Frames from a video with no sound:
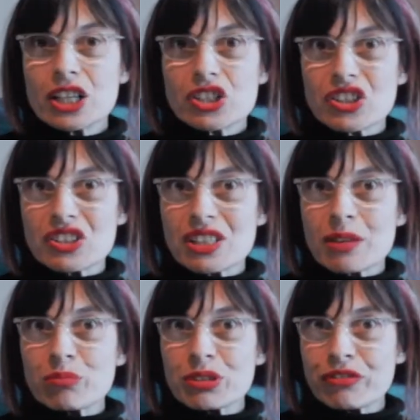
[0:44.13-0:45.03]
to
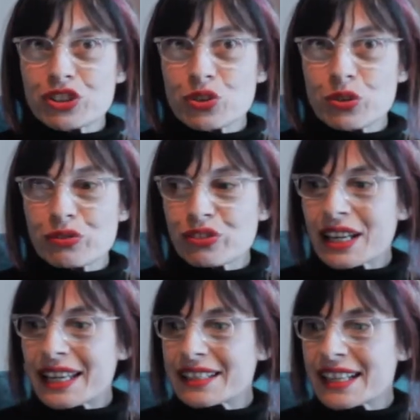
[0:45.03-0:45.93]
contemporary photographer
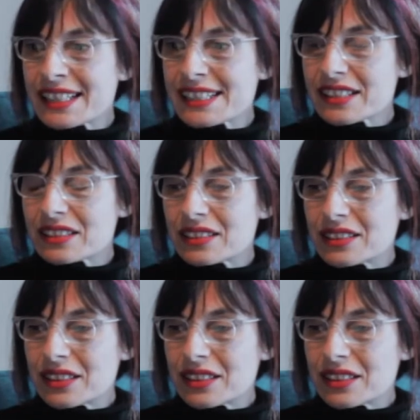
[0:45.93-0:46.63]
Anna Gaskell.